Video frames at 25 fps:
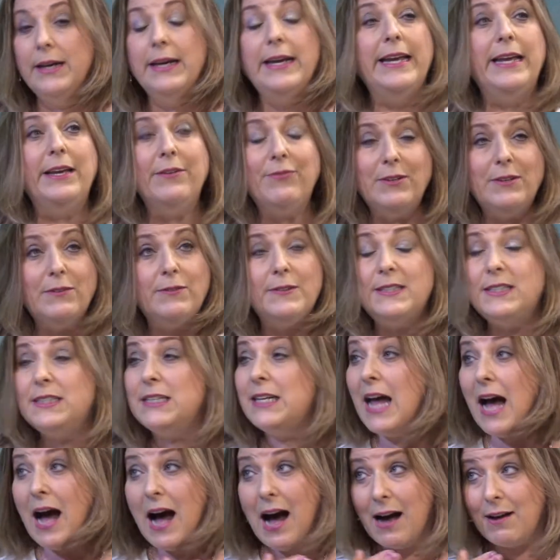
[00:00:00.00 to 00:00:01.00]
Even if it's
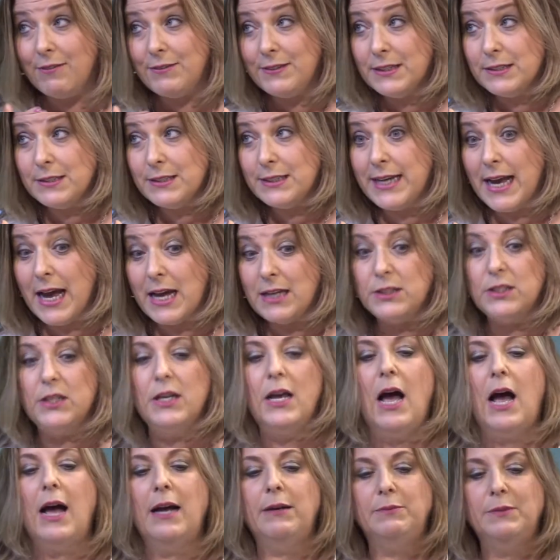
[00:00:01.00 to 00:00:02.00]
an obvious yes,
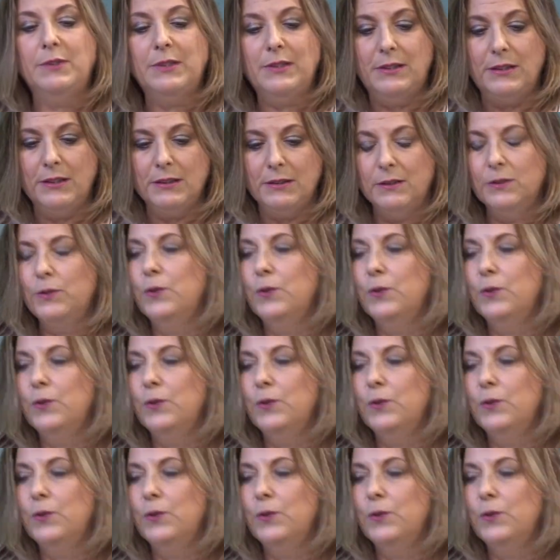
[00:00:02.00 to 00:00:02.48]
I'm still